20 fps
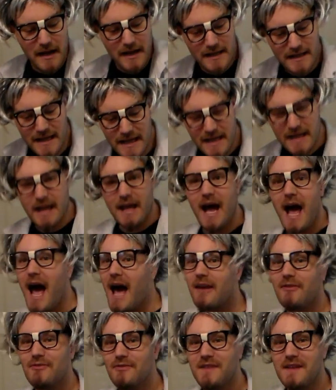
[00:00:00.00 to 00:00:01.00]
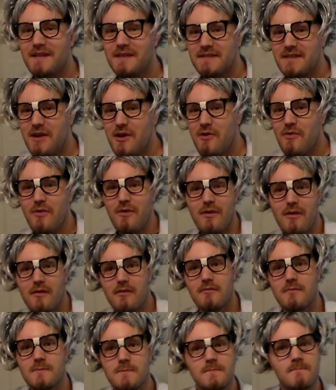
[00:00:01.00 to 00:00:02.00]
Click, I don't think so.
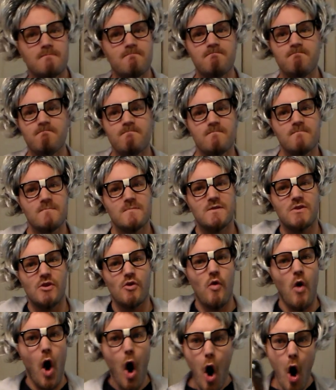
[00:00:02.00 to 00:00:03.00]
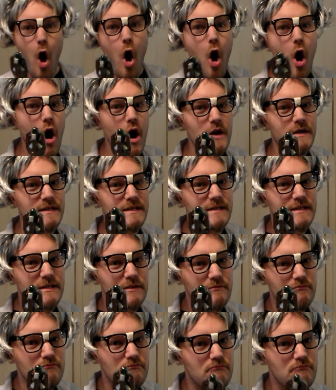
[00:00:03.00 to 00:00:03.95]
You whores!